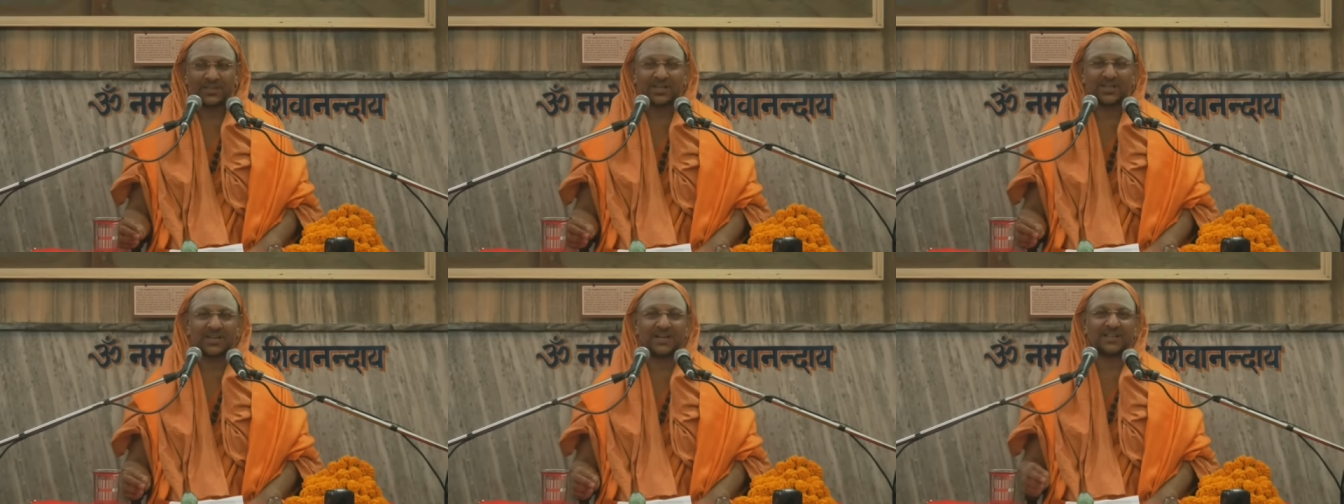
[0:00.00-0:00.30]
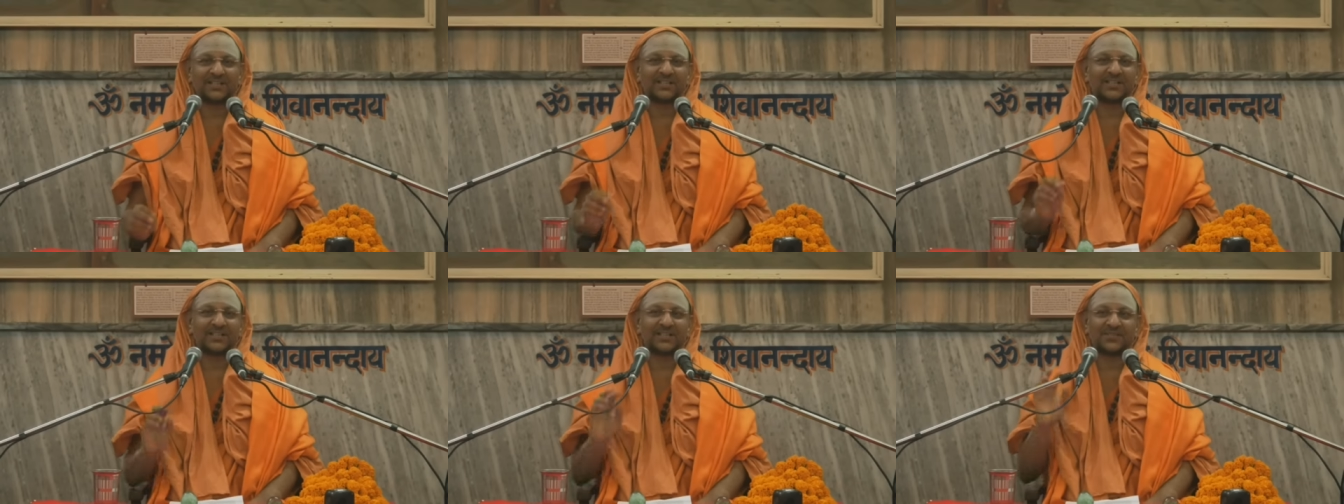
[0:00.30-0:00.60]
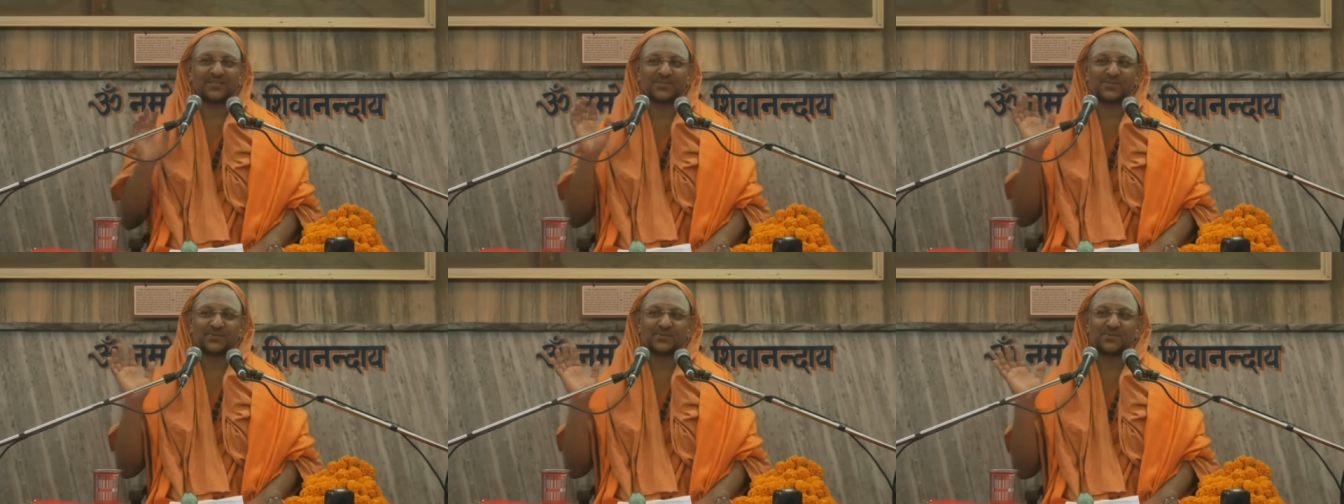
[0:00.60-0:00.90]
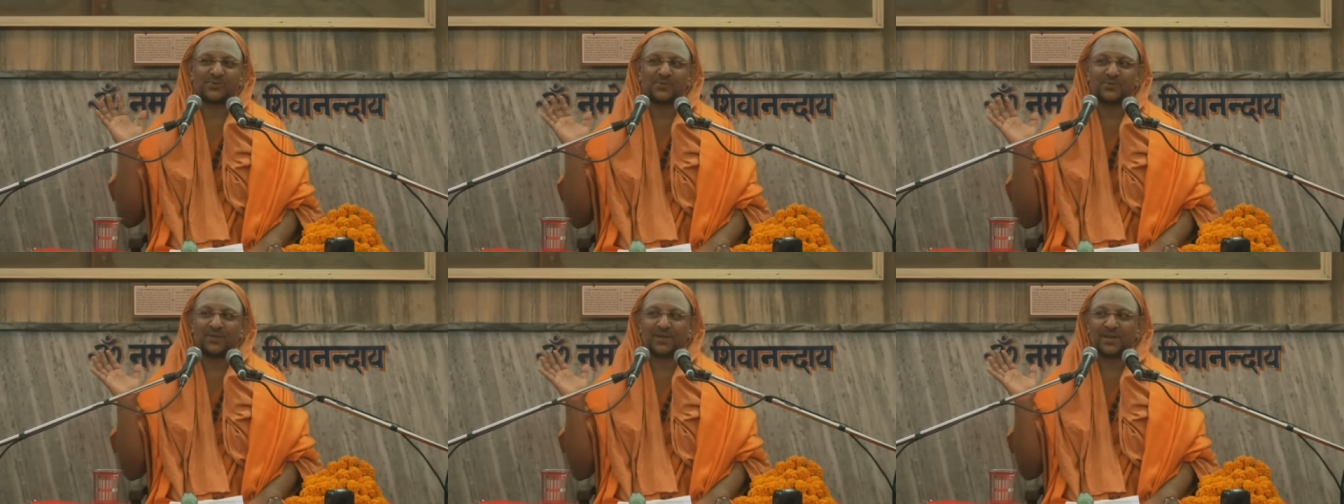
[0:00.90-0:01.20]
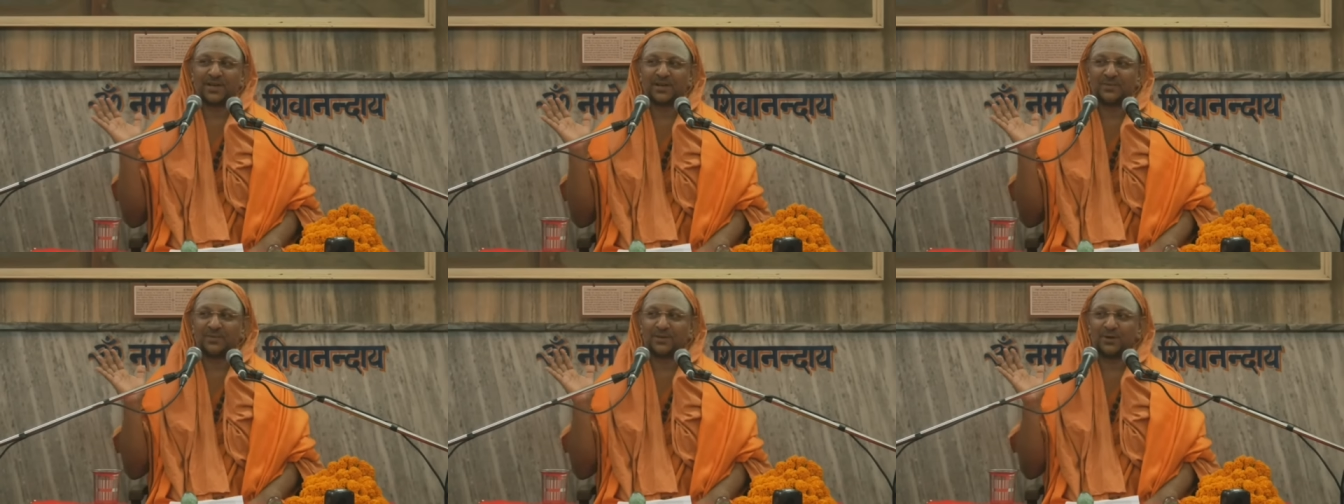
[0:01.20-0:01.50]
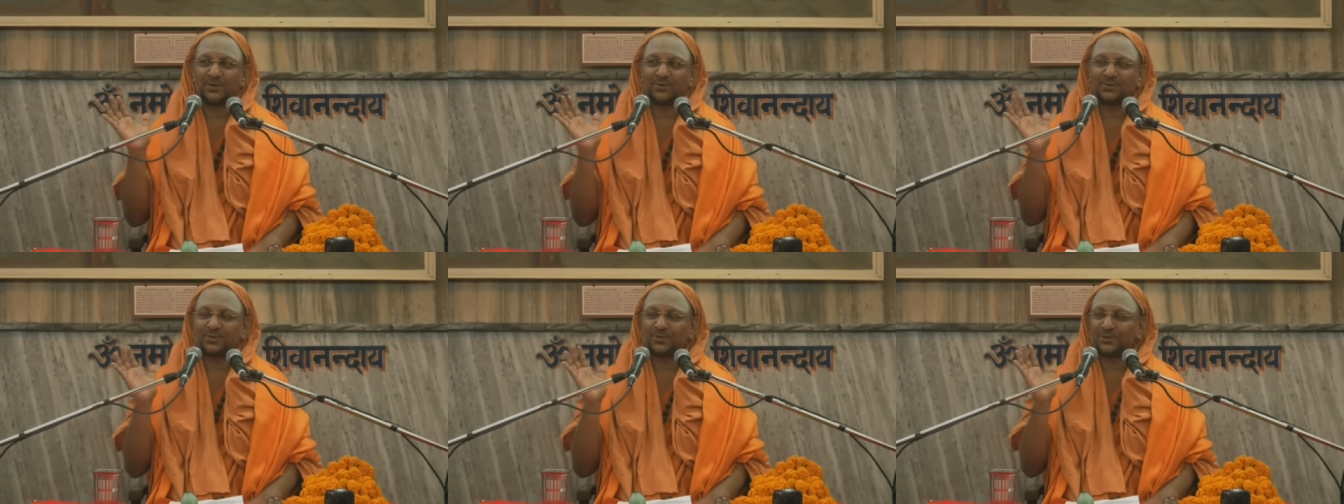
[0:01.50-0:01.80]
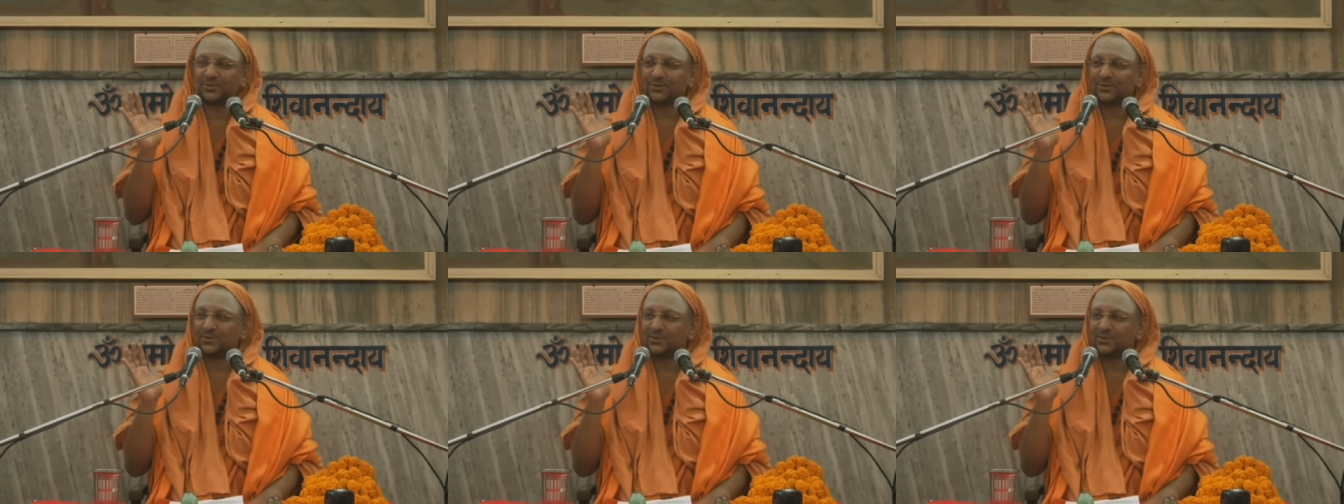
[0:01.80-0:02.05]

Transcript: Shankaracharya was moving about.